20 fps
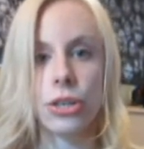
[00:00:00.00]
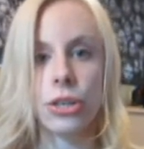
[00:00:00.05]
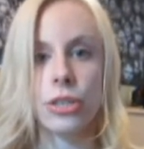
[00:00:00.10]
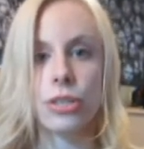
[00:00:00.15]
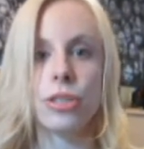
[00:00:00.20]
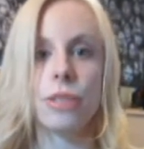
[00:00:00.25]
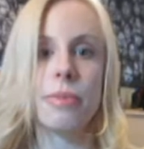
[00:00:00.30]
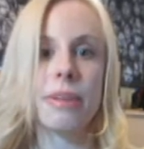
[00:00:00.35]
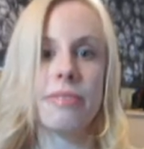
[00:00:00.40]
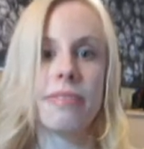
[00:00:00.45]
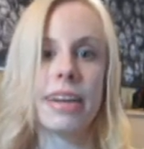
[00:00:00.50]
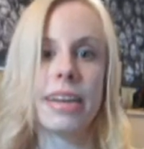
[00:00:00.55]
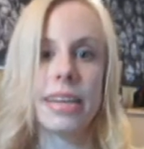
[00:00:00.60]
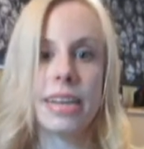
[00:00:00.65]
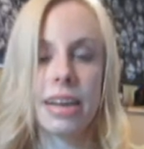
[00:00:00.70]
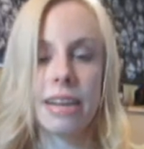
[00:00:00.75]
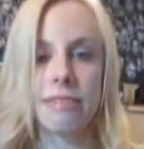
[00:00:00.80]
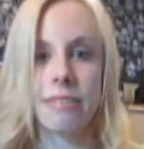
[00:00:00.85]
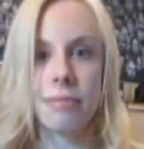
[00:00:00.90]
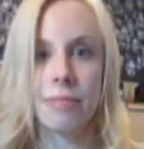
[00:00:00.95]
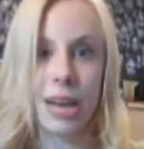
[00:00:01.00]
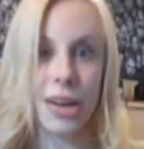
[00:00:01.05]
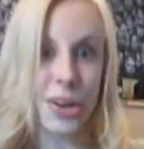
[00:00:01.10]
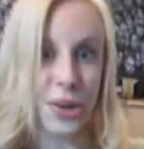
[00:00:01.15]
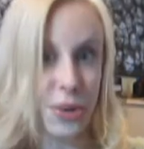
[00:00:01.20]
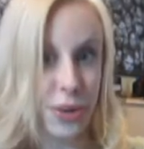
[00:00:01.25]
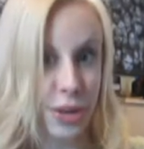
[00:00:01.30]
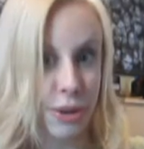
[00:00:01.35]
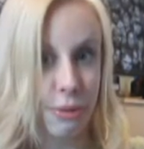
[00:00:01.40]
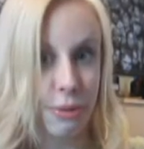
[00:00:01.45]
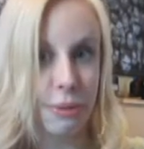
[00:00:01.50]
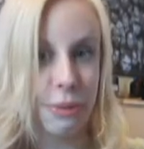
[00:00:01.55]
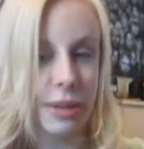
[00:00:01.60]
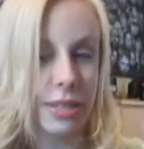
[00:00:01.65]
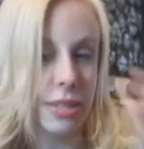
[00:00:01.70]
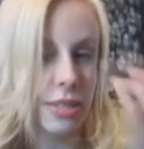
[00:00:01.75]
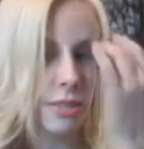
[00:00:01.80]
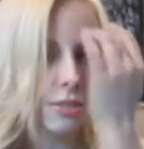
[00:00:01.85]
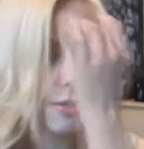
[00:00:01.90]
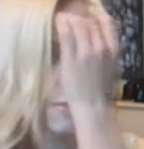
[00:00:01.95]
So my friend and I from Nagoya, we
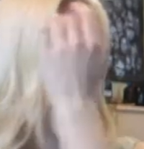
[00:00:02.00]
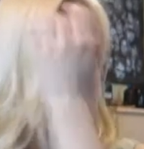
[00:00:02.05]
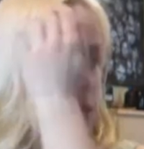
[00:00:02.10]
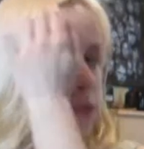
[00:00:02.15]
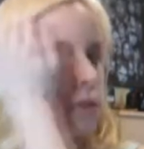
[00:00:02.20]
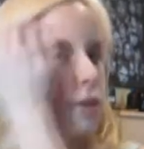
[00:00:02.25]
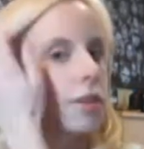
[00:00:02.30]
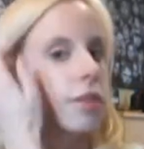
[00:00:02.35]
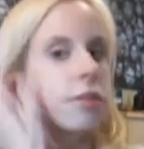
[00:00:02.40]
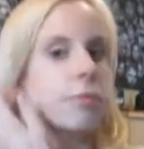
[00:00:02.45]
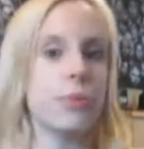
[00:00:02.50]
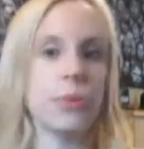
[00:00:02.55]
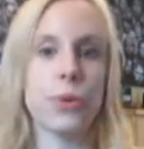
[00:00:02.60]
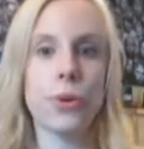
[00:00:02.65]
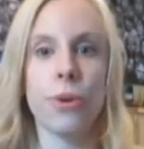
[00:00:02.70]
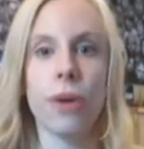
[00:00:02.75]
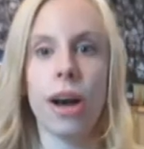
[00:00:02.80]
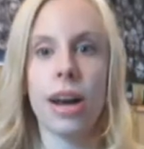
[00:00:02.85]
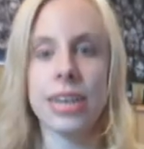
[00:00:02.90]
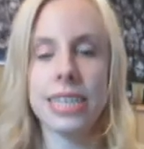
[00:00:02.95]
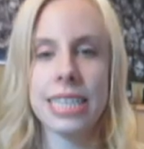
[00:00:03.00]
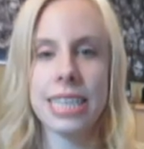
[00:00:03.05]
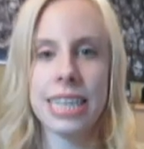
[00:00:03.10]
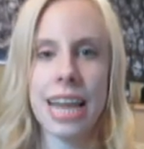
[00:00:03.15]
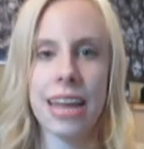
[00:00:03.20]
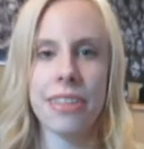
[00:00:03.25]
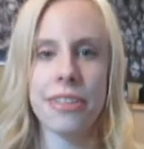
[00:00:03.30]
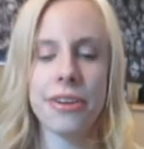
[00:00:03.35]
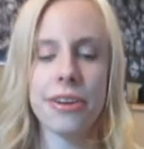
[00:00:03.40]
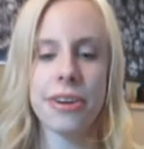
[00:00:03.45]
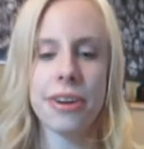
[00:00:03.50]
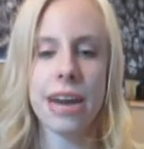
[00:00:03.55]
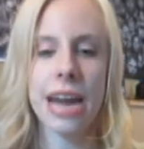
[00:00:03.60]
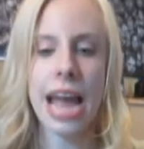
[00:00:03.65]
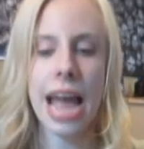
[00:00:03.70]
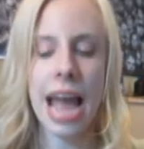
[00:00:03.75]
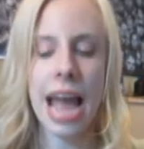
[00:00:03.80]
went to Budokan together,